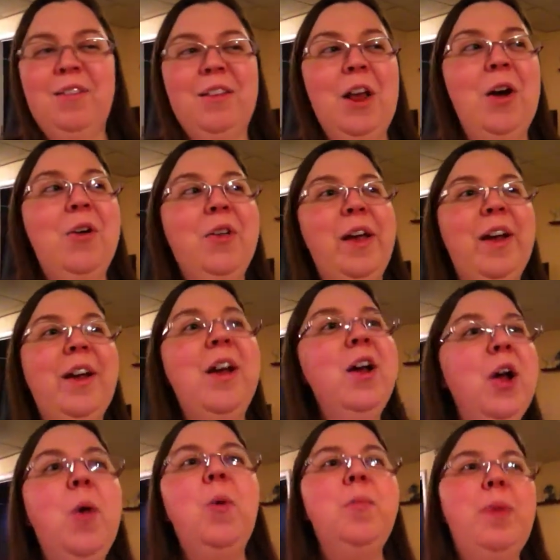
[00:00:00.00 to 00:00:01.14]
so like
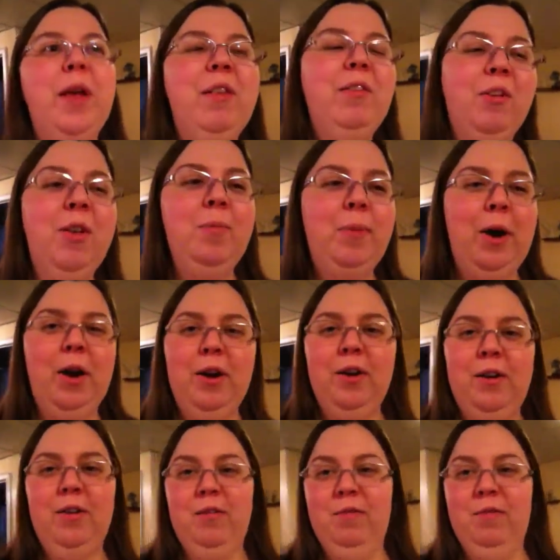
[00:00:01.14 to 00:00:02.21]
we basically bought